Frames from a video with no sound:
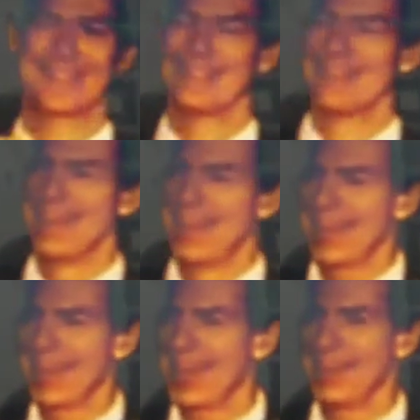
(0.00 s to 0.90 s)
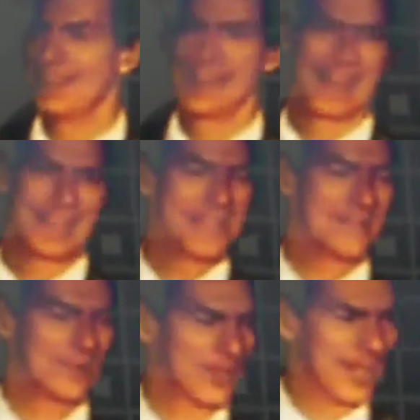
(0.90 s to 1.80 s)
He said,
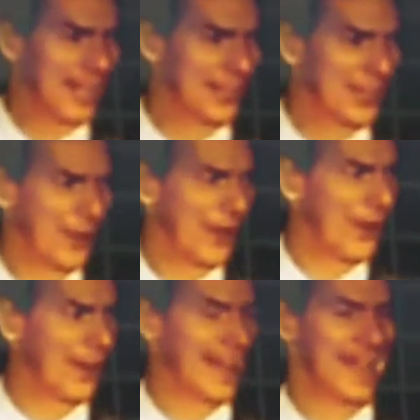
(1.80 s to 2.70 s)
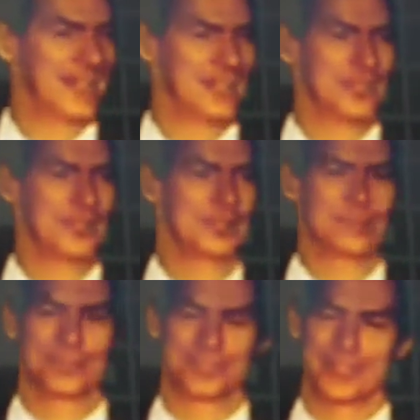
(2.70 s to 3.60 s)
naively, I thought all I had to do
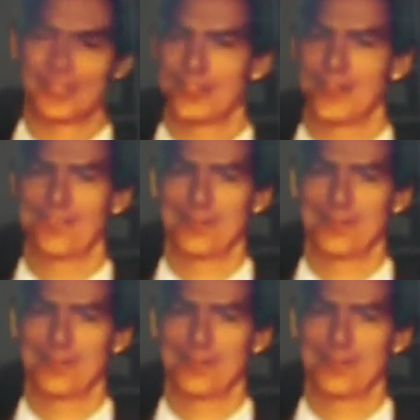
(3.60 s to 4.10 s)
is present the